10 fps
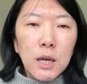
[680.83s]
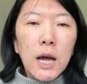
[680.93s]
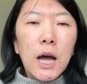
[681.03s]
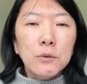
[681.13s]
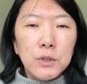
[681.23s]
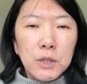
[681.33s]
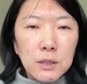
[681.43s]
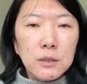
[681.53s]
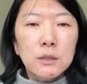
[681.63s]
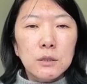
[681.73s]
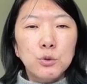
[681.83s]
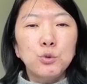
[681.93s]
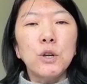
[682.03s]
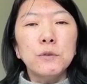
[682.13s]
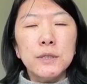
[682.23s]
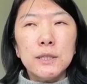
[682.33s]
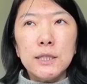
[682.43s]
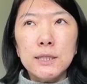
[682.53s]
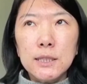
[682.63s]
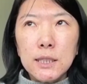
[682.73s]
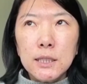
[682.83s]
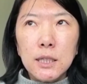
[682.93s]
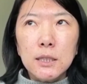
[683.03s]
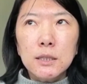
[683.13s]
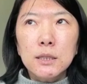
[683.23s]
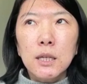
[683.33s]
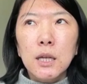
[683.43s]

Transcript: evidence-driven decisions.